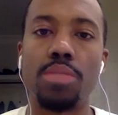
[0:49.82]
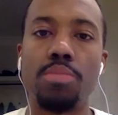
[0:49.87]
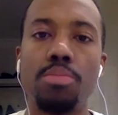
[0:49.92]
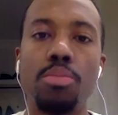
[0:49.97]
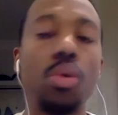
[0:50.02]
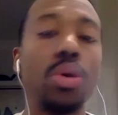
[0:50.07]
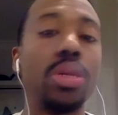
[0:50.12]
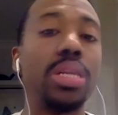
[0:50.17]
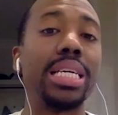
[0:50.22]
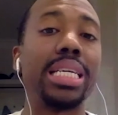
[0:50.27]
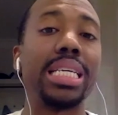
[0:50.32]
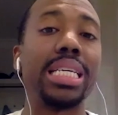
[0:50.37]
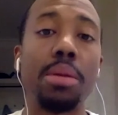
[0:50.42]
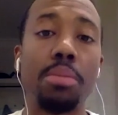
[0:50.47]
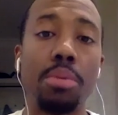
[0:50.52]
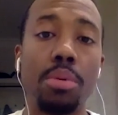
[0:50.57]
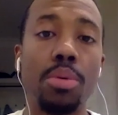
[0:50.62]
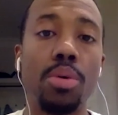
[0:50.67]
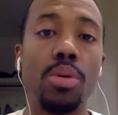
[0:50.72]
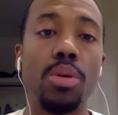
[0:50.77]
more than
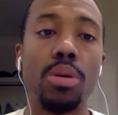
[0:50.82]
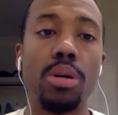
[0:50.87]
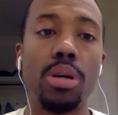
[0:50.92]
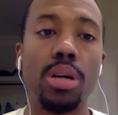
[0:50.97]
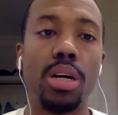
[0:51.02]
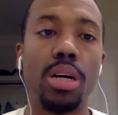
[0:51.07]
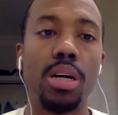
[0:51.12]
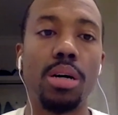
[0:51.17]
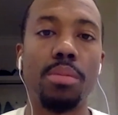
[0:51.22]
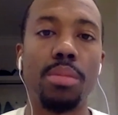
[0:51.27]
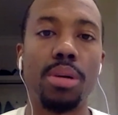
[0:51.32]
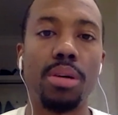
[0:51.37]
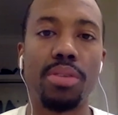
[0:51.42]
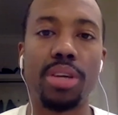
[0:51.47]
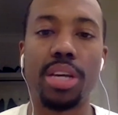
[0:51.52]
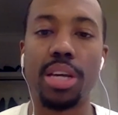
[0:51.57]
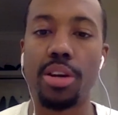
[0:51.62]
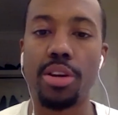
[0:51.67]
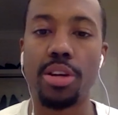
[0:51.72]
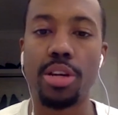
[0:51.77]
capable
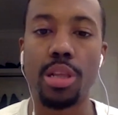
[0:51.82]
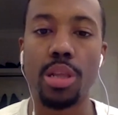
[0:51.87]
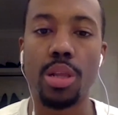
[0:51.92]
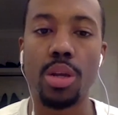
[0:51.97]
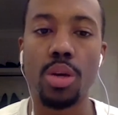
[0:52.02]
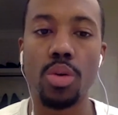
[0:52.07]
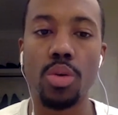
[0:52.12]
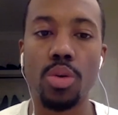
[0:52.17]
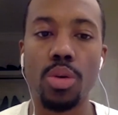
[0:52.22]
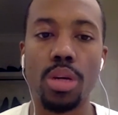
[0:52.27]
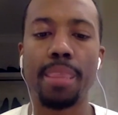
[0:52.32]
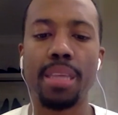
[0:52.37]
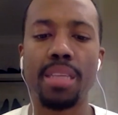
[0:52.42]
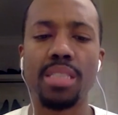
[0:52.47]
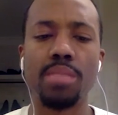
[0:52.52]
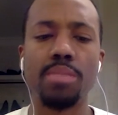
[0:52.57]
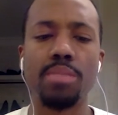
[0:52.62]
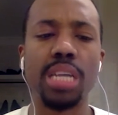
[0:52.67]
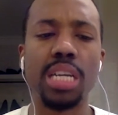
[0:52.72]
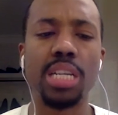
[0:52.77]
of carrying the load. And
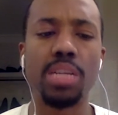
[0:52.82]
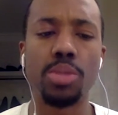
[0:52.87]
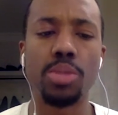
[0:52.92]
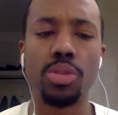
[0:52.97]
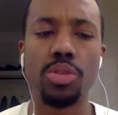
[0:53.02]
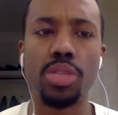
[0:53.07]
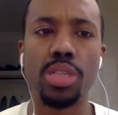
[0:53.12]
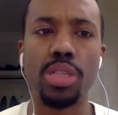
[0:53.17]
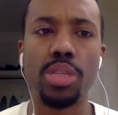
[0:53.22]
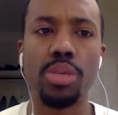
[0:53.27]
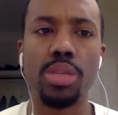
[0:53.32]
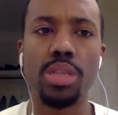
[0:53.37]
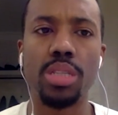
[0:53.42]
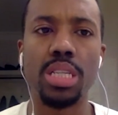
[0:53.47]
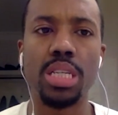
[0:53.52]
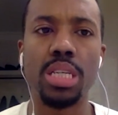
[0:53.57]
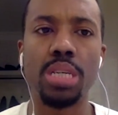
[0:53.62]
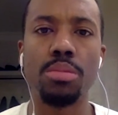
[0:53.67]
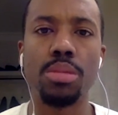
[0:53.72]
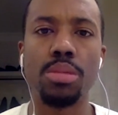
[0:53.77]
sometimes what you see with
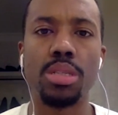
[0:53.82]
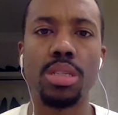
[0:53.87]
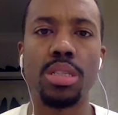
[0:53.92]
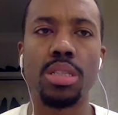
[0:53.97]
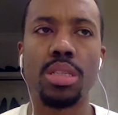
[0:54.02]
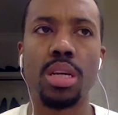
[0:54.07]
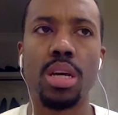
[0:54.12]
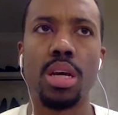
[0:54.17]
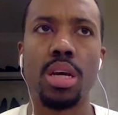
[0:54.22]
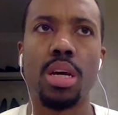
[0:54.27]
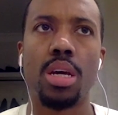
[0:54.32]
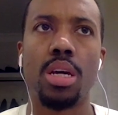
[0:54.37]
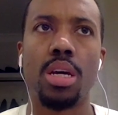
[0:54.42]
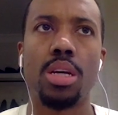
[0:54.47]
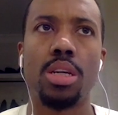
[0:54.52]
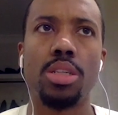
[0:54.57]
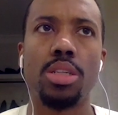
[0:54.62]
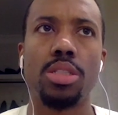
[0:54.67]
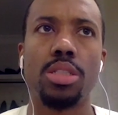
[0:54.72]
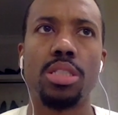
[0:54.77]
teams is
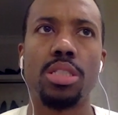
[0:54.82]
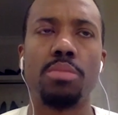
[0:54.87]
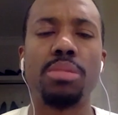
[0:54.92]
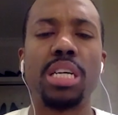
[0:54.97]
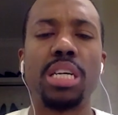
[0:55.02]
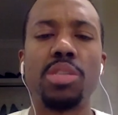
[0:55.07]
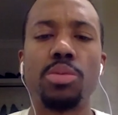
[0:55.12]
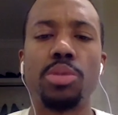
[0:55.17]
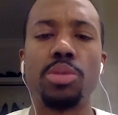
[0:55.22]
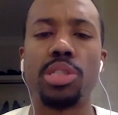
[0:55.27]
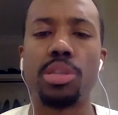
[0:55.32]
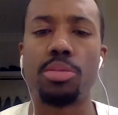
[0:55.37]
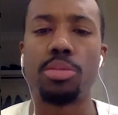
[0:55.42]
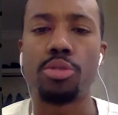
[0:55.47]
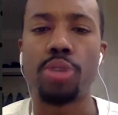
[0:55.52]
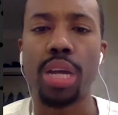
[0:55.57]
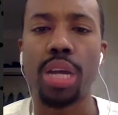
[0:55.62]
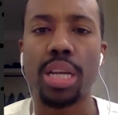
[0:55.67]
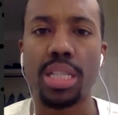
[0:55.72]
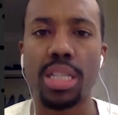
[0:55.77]
sometimes when you
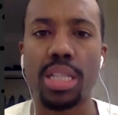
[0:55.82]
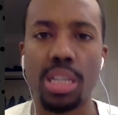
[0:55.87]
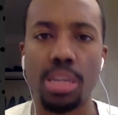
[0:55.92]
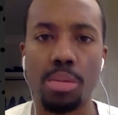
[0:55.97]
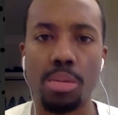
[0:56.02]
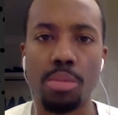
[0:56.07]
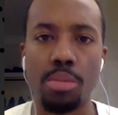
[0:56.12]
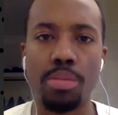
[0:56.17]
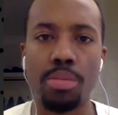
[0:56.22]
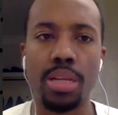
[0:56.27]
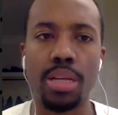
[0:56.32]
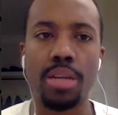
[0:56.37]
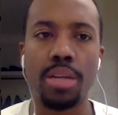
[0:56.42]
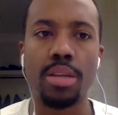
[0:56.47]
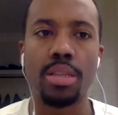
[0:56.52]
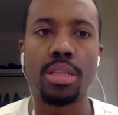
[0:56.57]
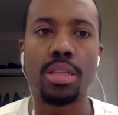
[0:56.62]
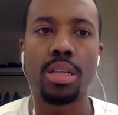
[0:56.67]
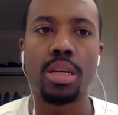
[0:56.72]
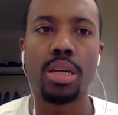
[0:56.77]
subtract a couple of players,